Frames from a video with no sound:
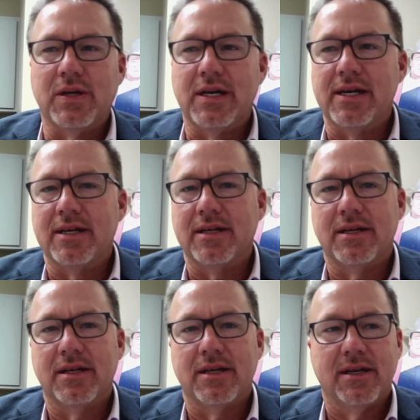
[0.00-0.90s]
is what,
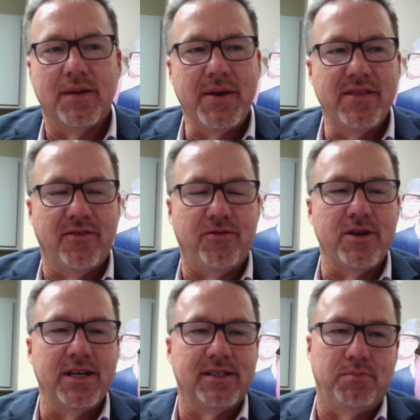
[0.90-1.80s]
the
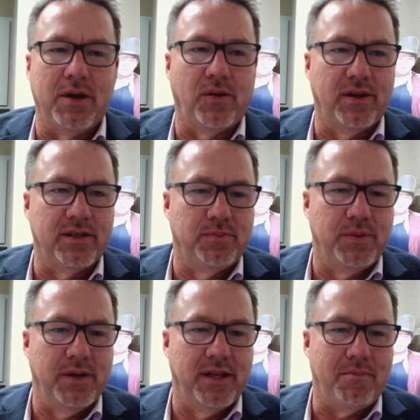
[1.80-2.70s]
free is bonus,
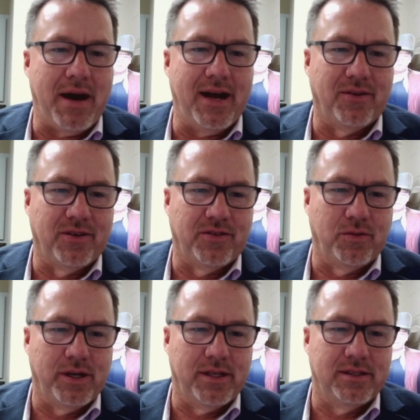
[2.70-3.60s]
but the model
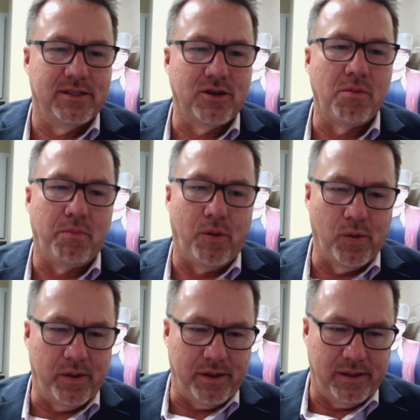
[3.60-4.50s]
is what's so
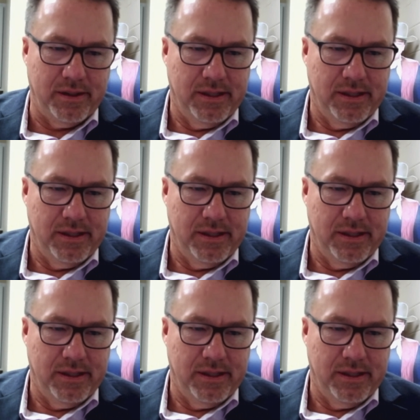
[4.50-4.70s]
important.